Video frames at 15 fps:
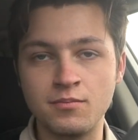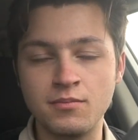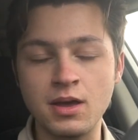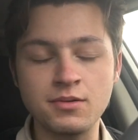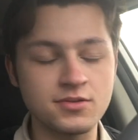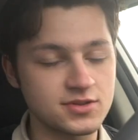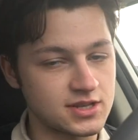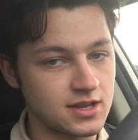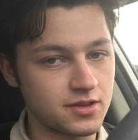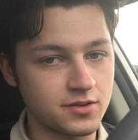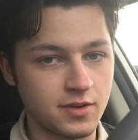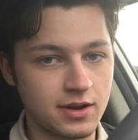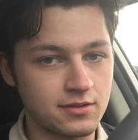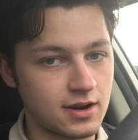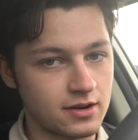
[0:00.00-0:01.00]
Maybe it was the
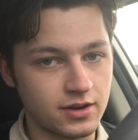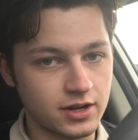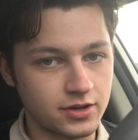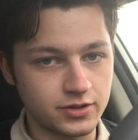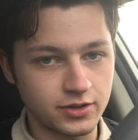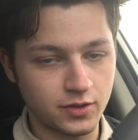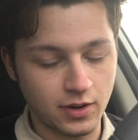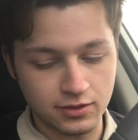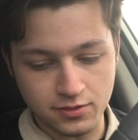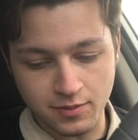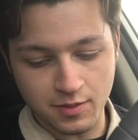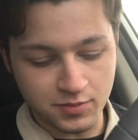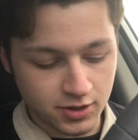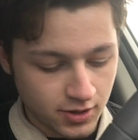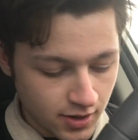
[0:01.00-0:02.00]
other way around. I couldn't quite
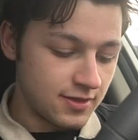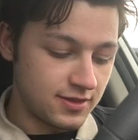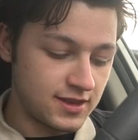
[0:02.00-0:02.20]
remember.